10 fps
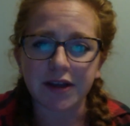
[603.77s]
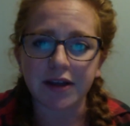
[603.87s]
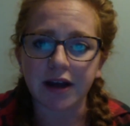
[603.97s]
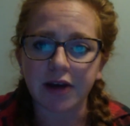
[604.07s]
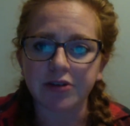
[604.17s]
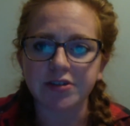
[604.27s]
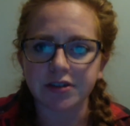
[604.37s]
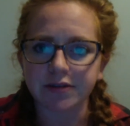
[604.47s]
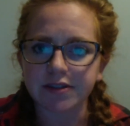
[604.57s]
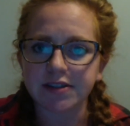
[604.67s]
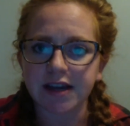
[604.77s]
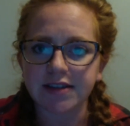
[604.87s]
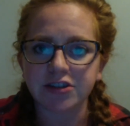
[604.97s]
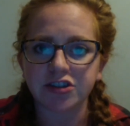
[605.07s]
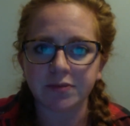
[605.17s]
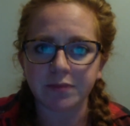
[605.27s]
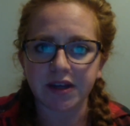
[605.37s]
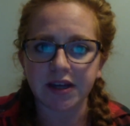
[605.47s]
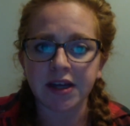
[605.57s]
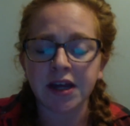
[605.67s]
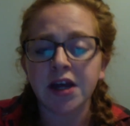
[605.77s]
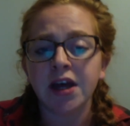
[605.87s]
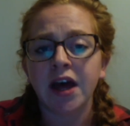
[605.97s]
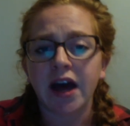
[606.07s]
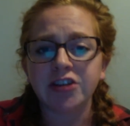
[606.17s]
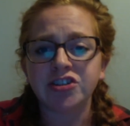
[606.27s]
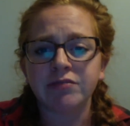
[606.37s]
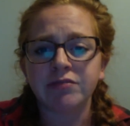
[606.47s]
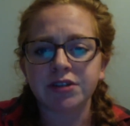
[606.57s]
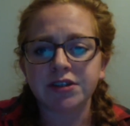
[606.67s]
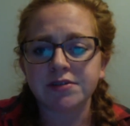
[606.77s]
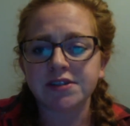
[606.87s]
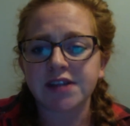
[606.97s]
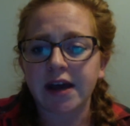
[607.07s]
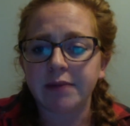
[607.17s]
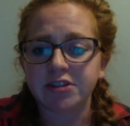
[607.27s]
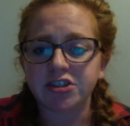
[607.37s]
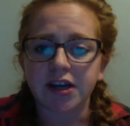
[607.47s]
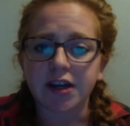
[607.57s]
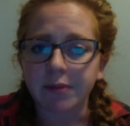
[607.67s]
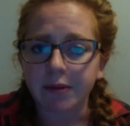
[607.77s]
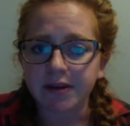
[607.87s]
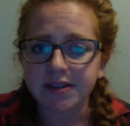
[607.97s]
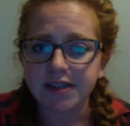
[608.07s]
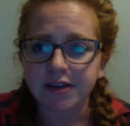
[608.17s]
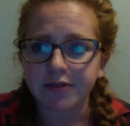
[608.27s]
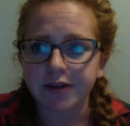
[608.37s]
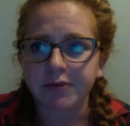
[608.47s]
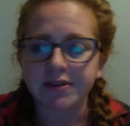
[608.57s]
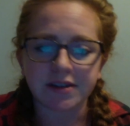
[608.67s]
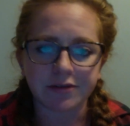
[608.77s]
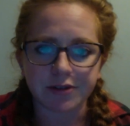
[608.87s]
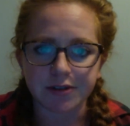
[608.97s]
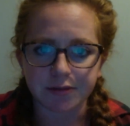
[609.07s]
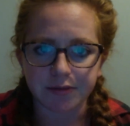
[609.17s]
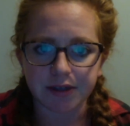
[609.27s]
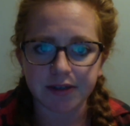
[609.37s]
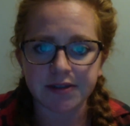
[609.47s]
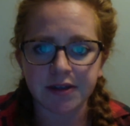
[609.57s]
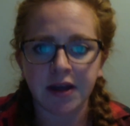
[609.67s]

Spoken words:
and how your serving sizes should be, I generally use the app to check up on myself like once every 2 weeks.